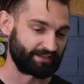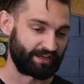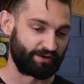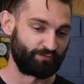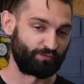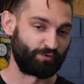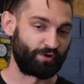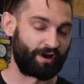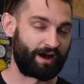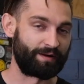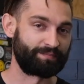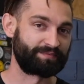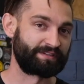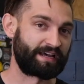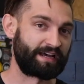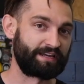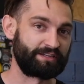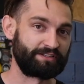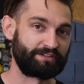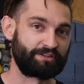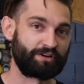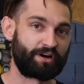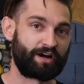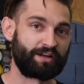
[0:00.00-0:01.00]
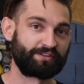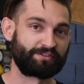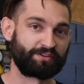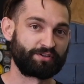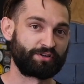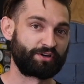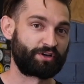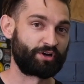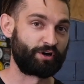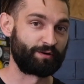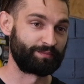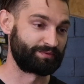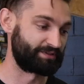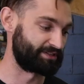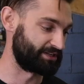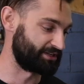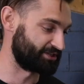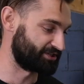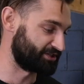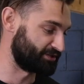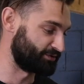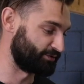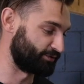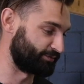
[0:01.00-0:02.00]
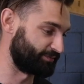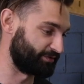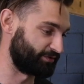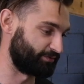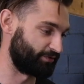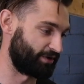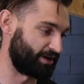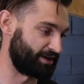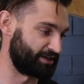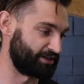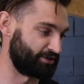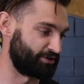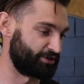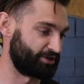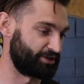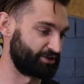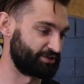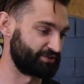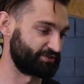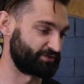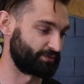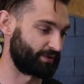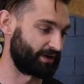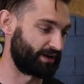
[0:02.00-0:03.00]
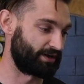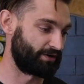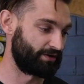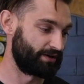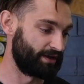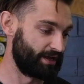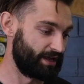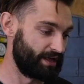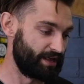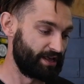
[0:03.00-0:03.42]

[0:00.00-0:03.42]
and we'll update you guys on the competition that will be running on it as well.